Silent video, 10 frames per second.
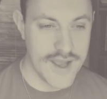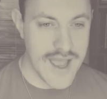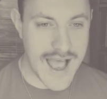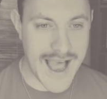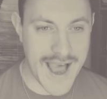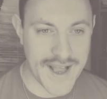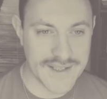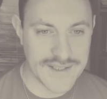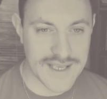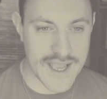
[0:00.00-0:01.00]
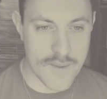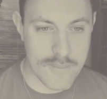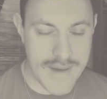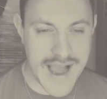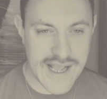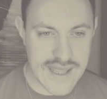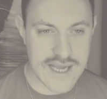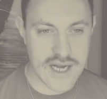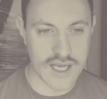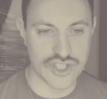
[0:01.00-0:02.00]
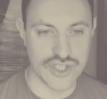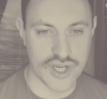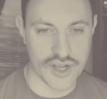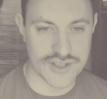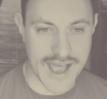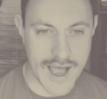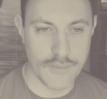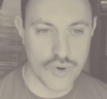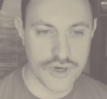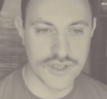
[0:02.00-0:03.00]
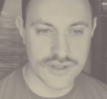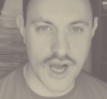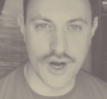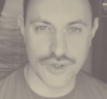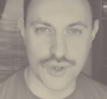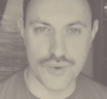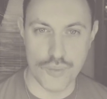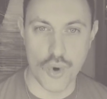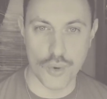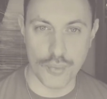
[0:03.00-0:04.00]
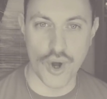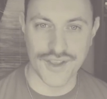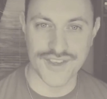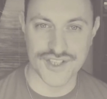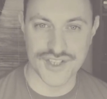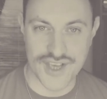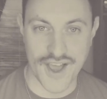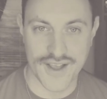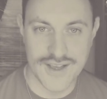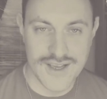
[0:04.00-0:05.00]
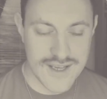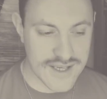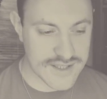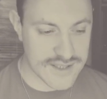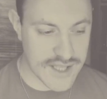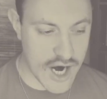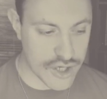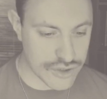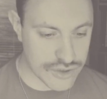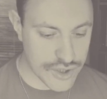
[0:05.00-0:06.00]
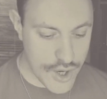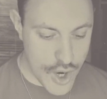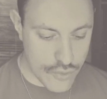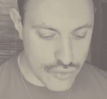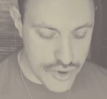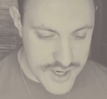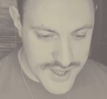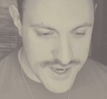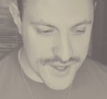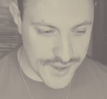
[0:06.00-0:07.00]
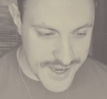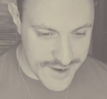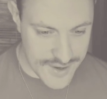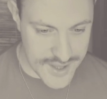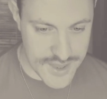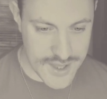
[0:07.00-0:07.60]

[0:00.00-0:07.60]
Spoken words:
And my thing next year is I'm going to start doing more pointless shit and start really learning